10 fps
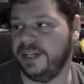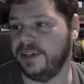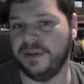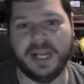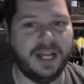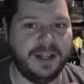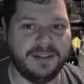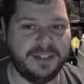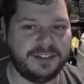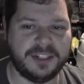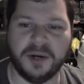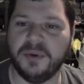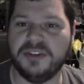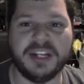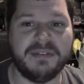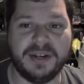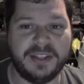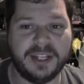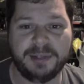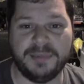you know Star Wars
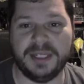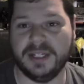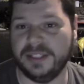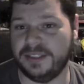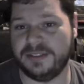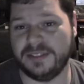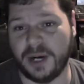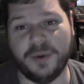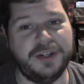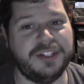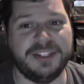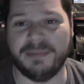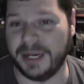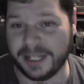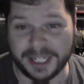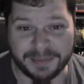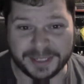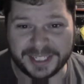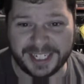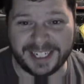everything because Star Wars is a marketing
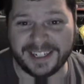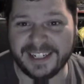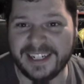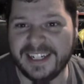machine.